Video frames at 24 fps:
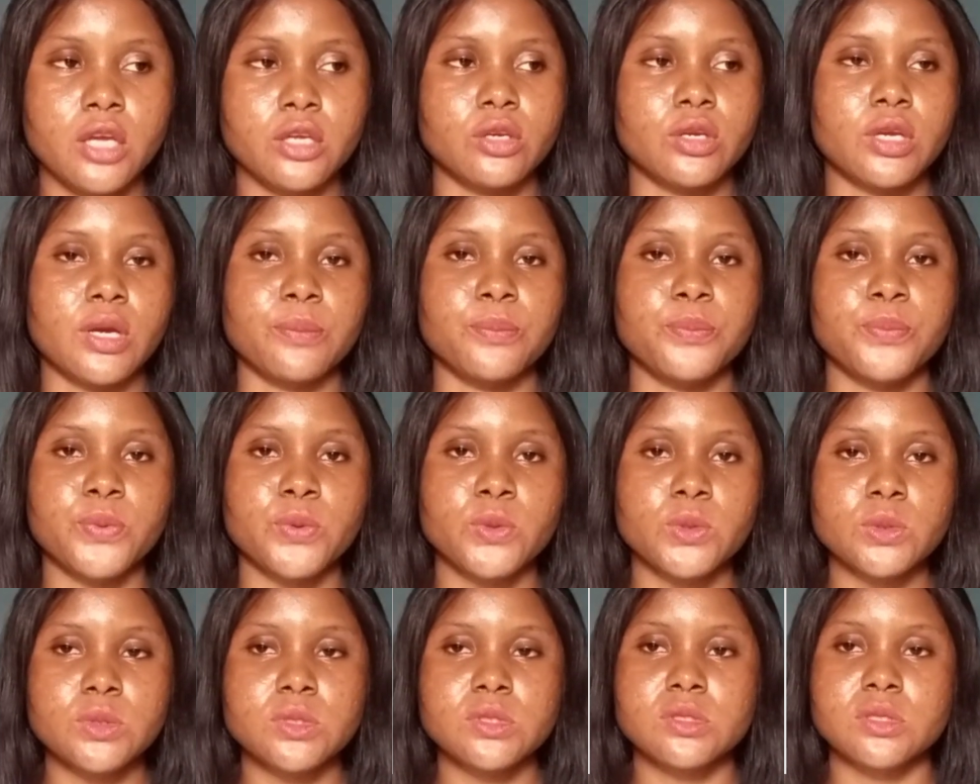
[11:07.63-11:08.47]
you can
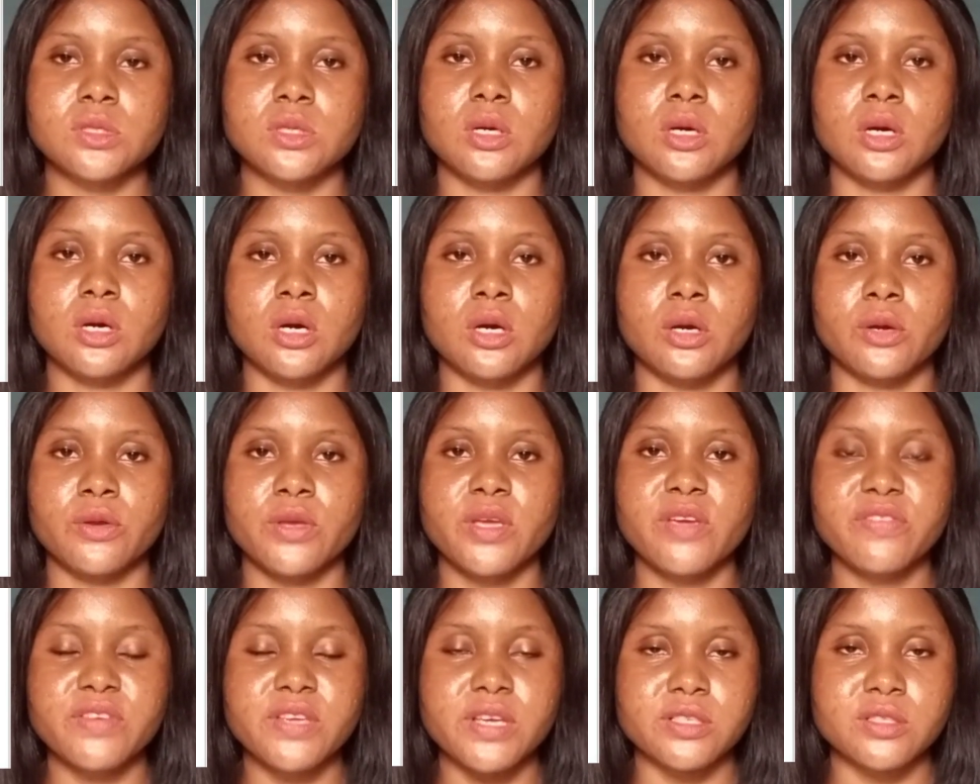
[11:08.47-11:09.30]
put
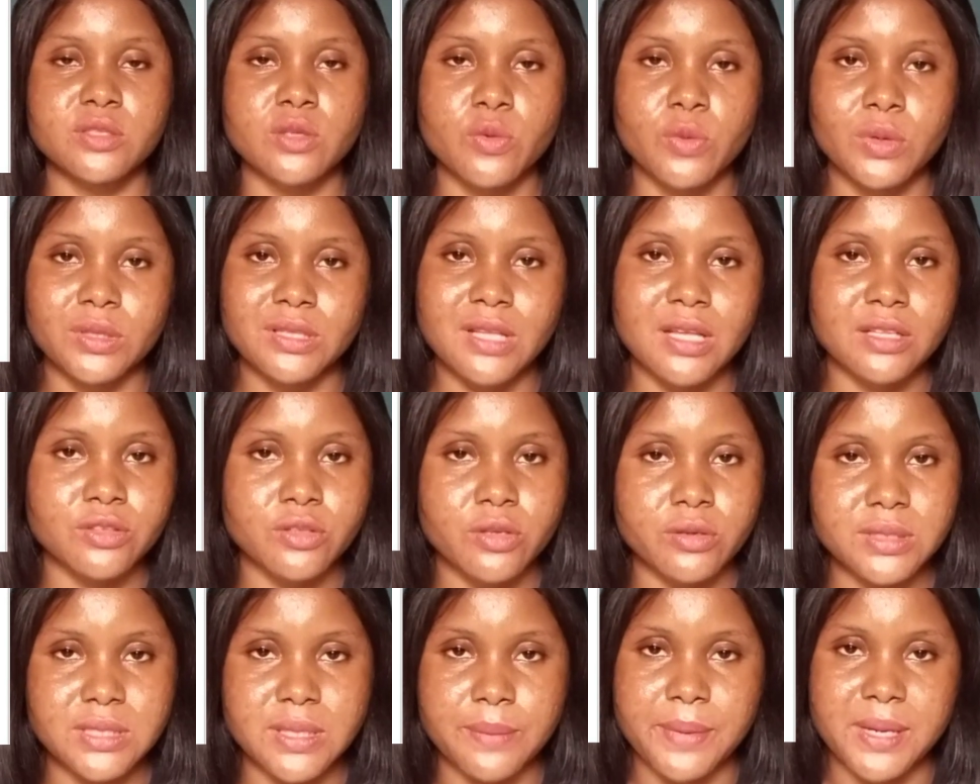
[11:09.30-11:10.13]
if you are someone that
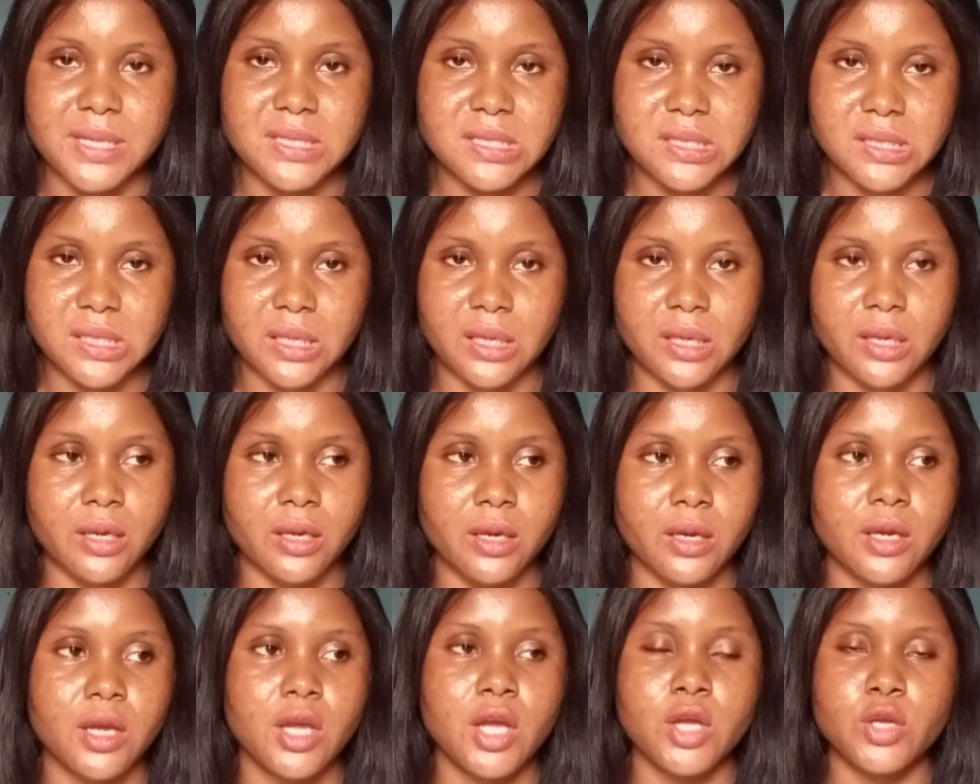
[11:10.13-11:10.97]
talks about
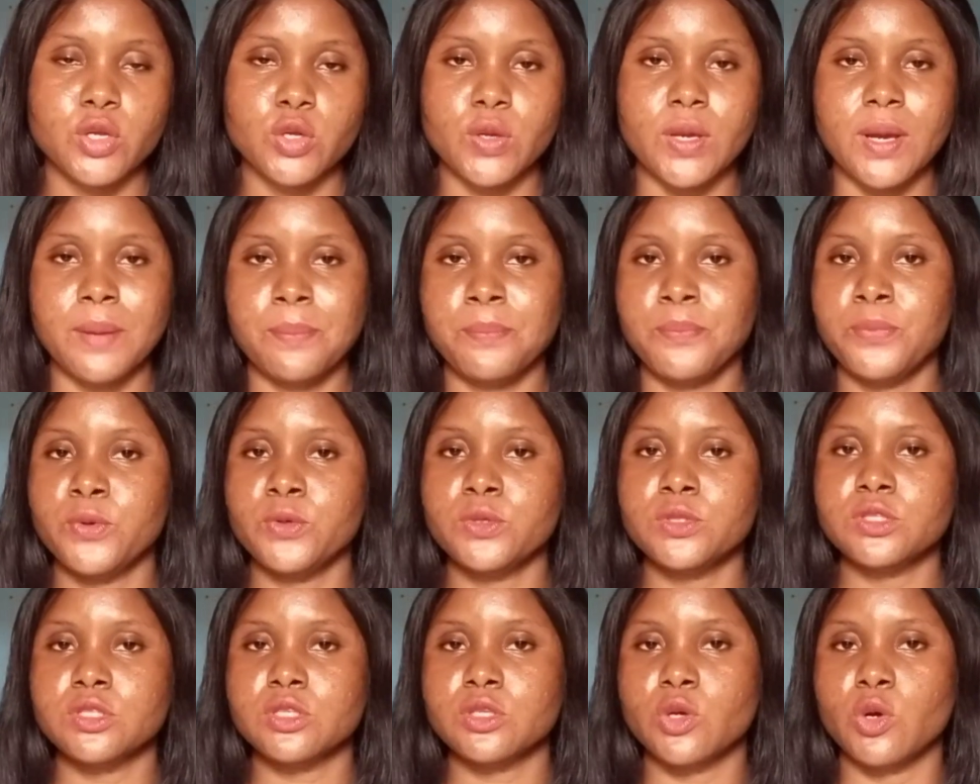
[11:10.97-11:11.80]
skincare, you can
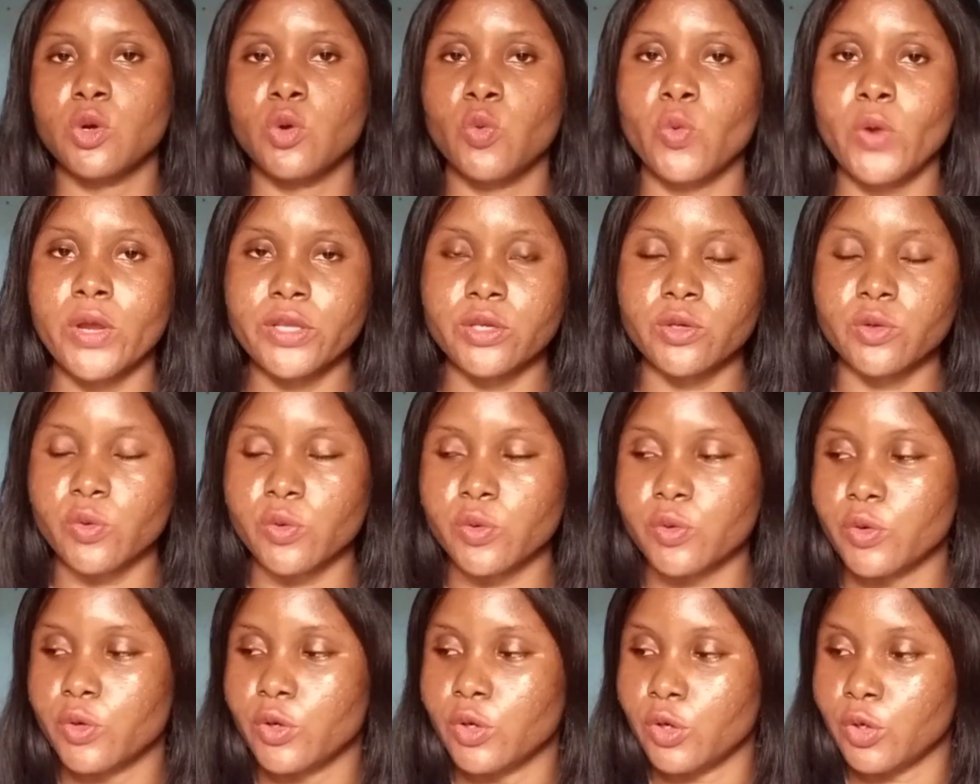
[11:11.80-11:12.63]
put when you
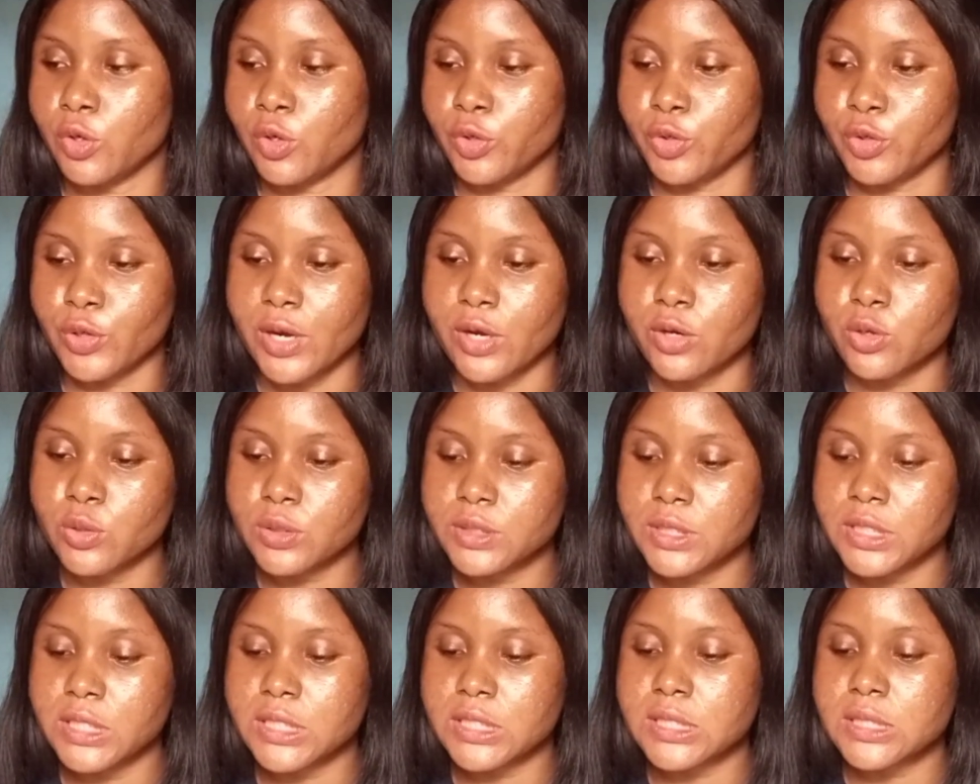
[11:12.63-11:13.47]
are
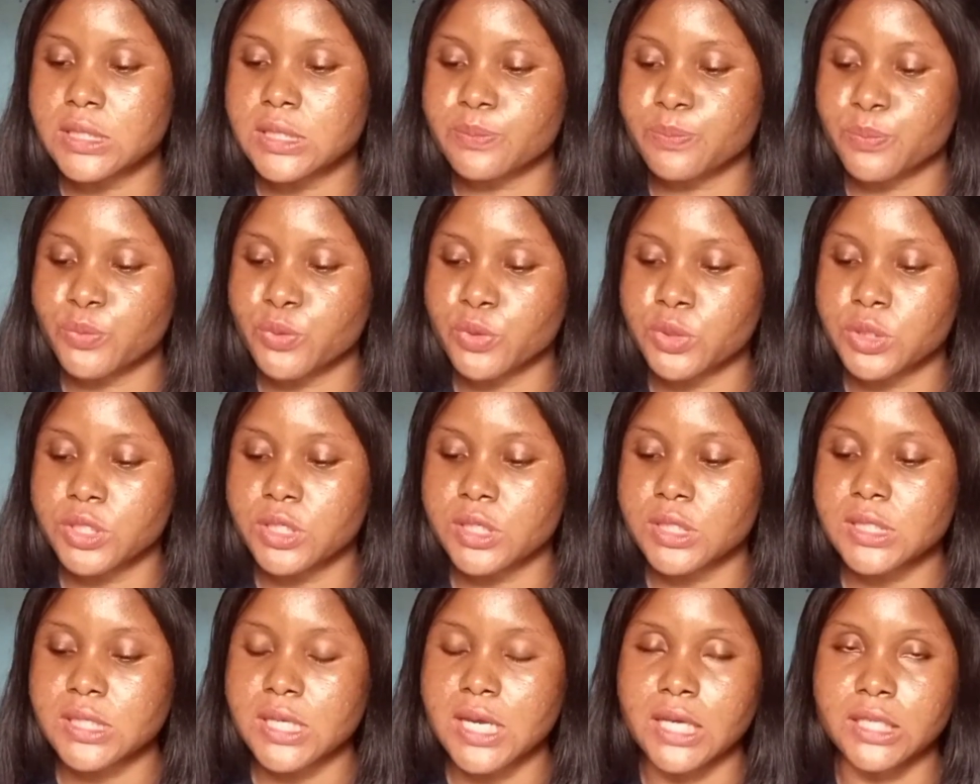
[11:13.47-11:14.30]
holding a
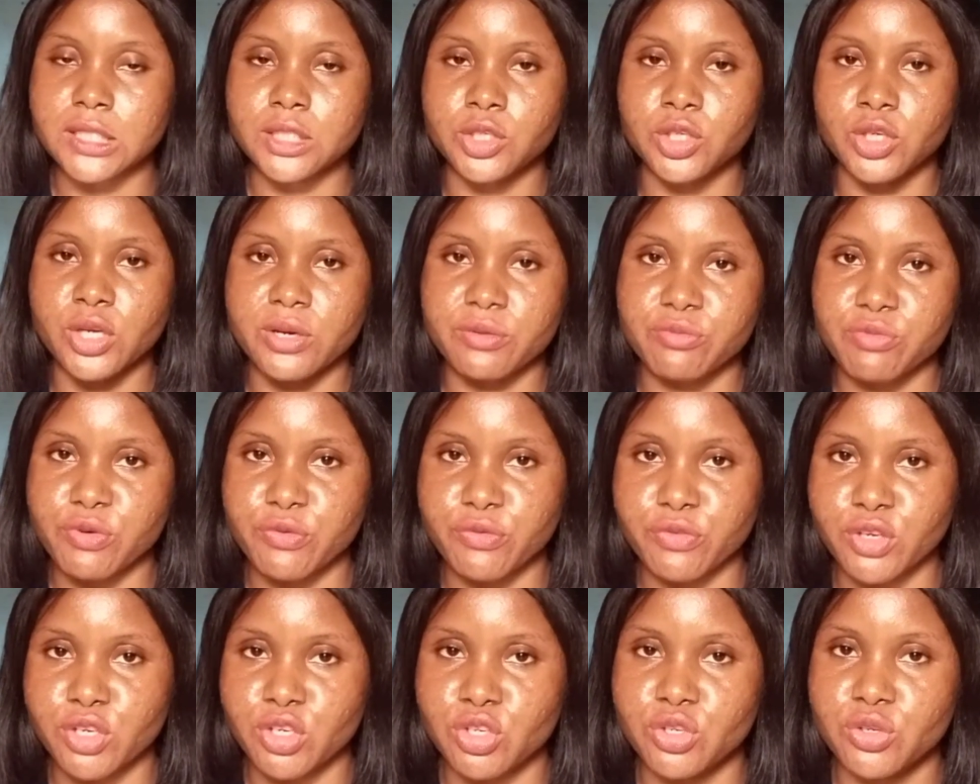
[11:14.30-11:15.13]
product and you are
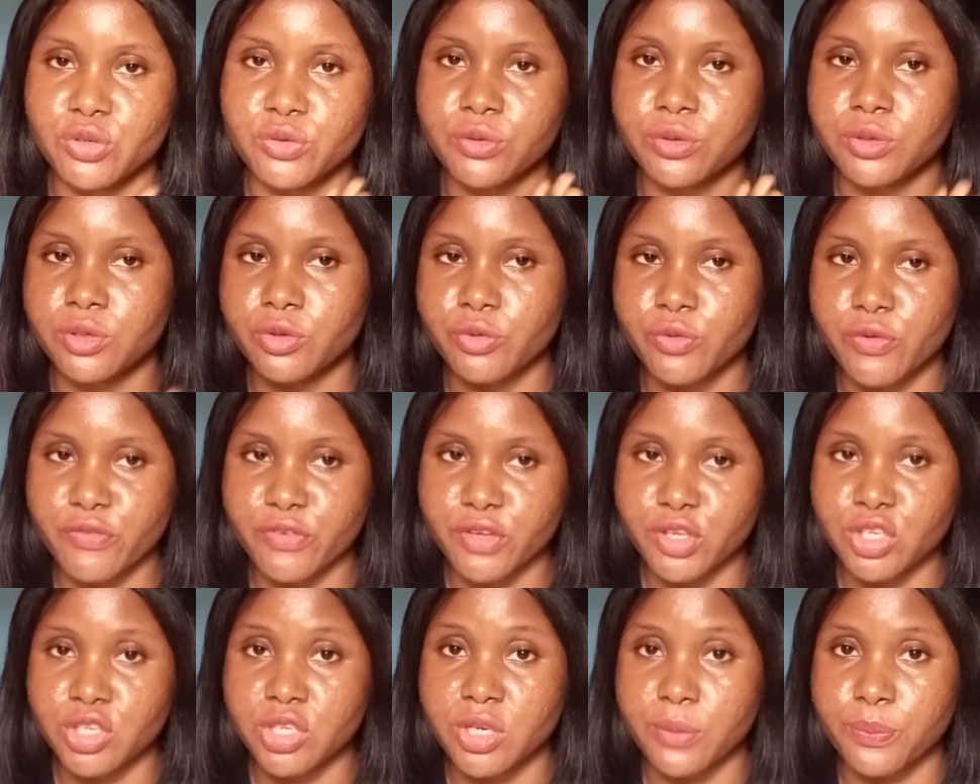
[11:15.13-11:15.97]

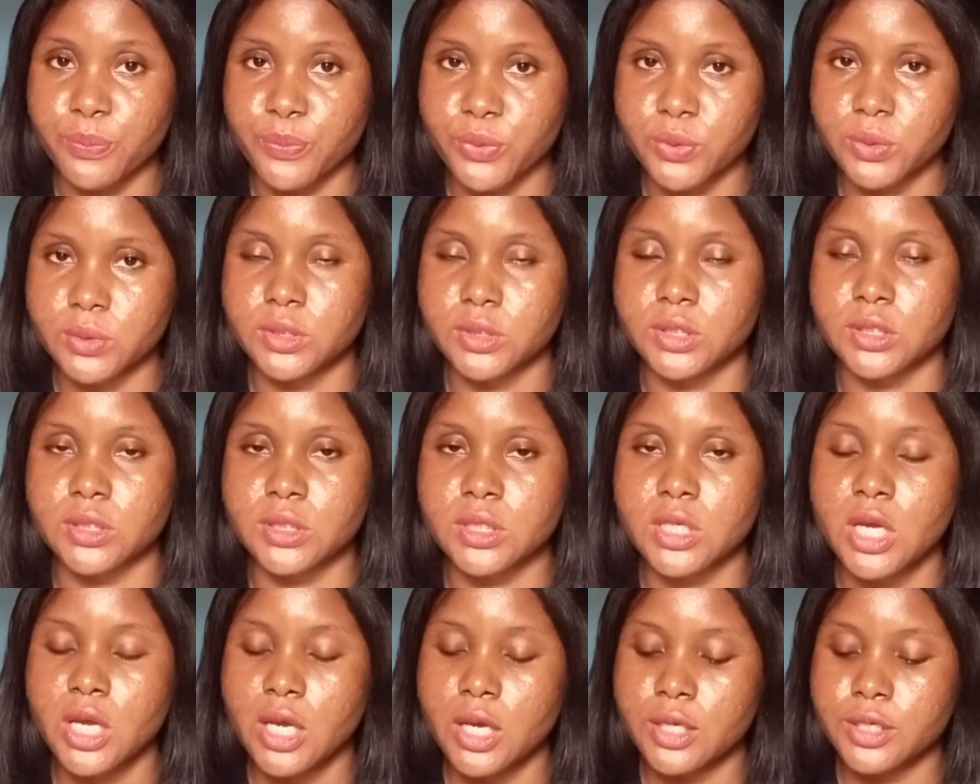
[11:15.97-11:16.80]
reviewing a product.